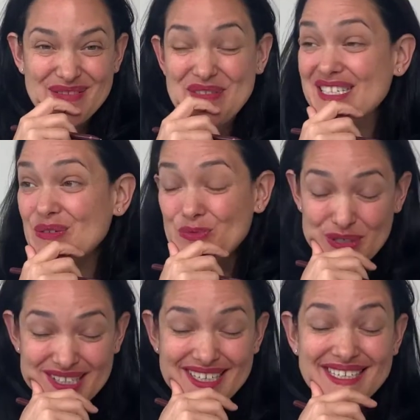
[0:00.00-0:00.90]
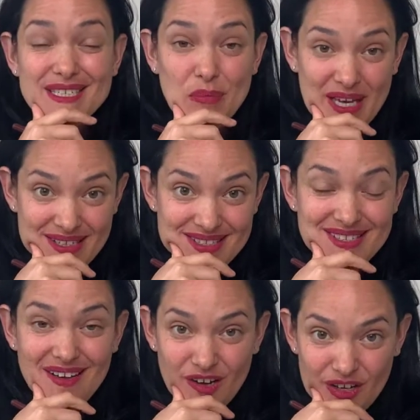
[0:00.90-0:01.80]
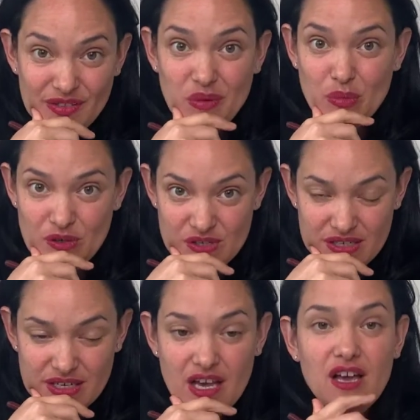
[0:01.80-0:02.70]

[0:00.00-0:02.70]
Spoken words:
because it really depends on the person.